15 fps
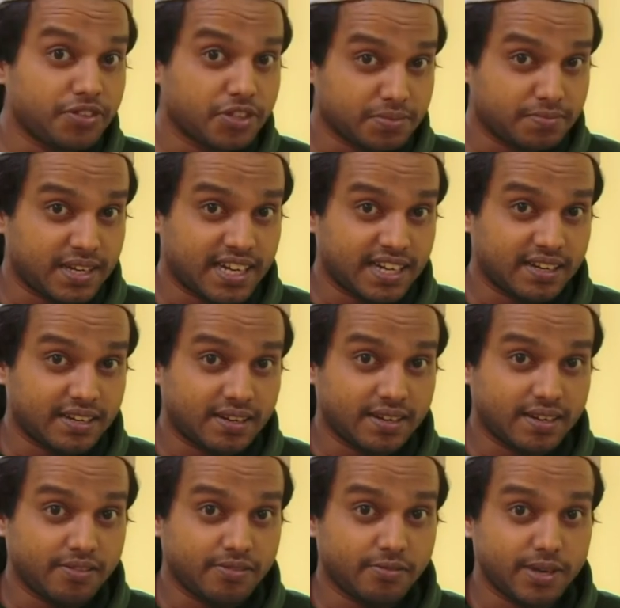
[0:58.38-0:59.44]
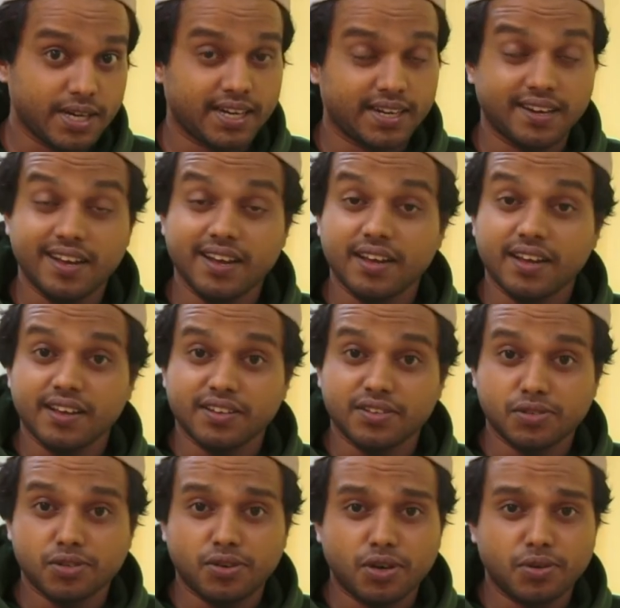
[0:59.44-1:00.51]
years back, where
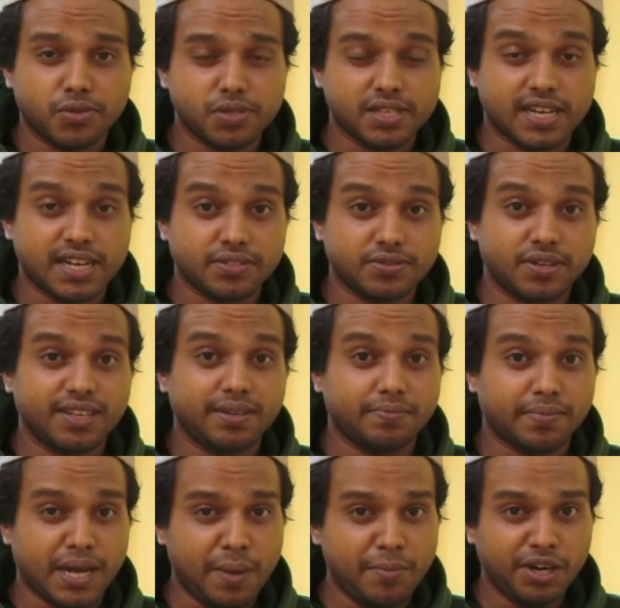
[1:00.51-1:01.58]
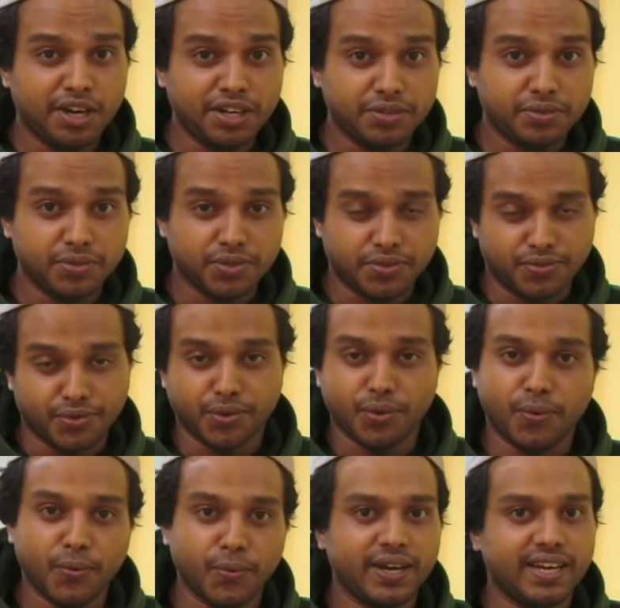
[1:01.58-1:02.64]
Resolve was actually primarily used for
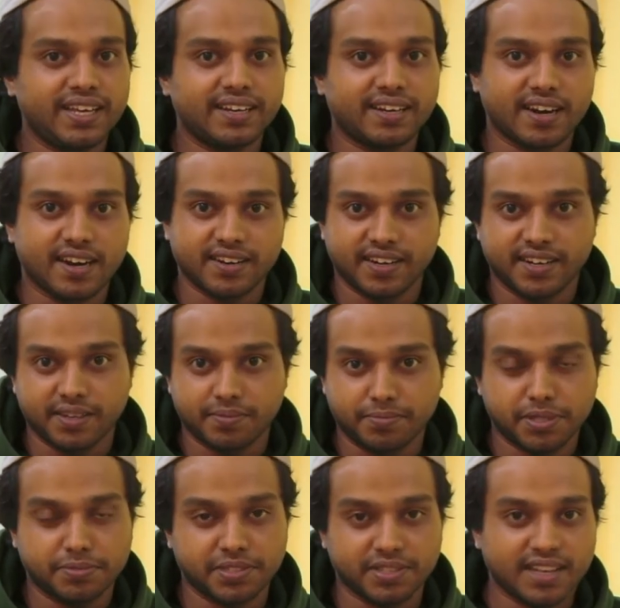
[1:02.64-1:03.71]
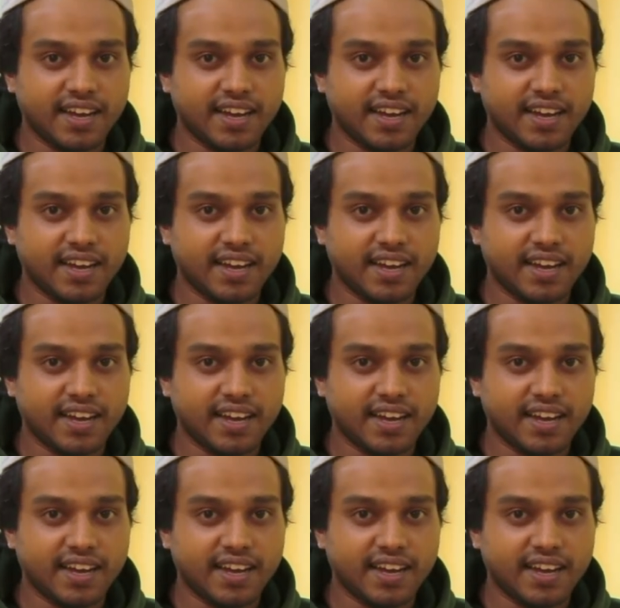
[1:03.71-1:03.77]
only color grading purpose.